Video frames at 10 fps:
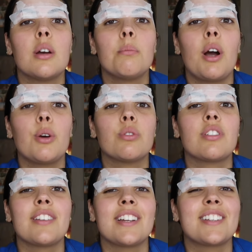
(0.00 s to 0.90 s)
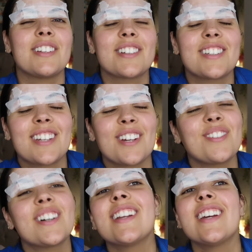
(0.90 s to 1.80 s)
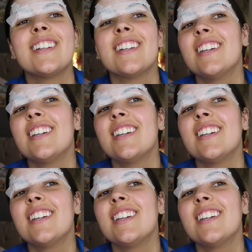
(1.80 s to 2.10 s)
But it also, this looks so funny.